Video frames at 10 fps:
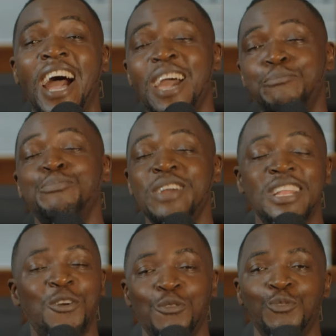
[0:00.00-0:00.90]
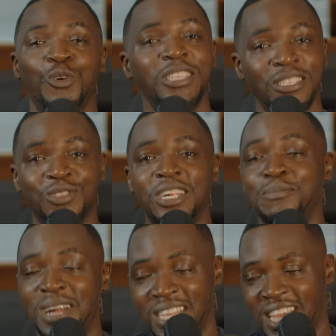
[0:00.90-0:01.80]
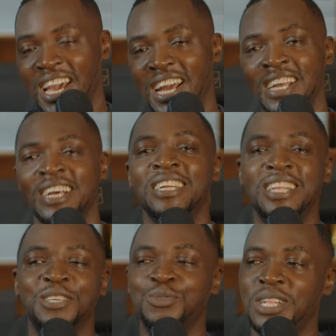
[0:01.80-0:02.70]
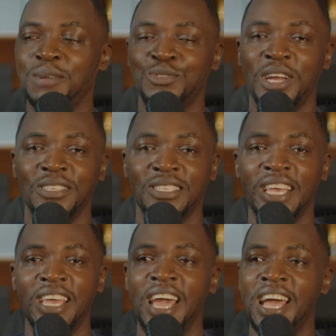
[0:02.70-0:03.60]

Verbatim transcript: I pray and I hope you watch this to the end, but yeah, that's what I'm trying to say.